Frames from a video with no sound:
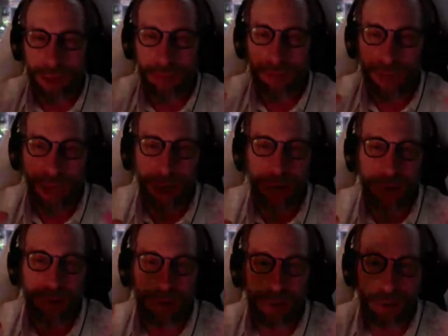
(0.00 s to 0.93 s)
And the
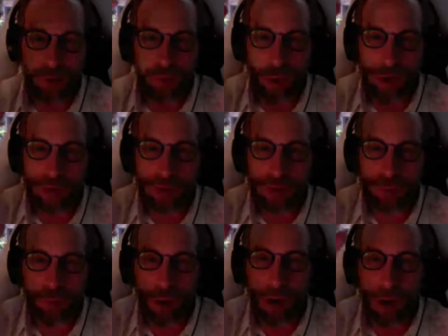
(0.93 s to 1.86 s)
galaxies that are twice
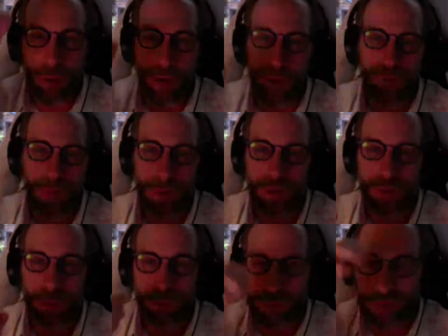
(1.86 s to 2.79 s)
as far away from
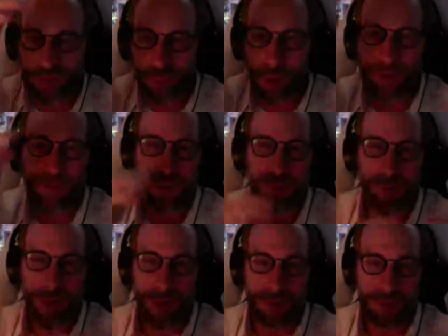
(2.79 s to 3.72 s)
us are moving twice
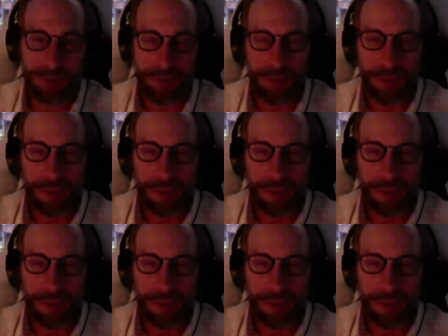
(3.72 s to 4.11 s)
as fast.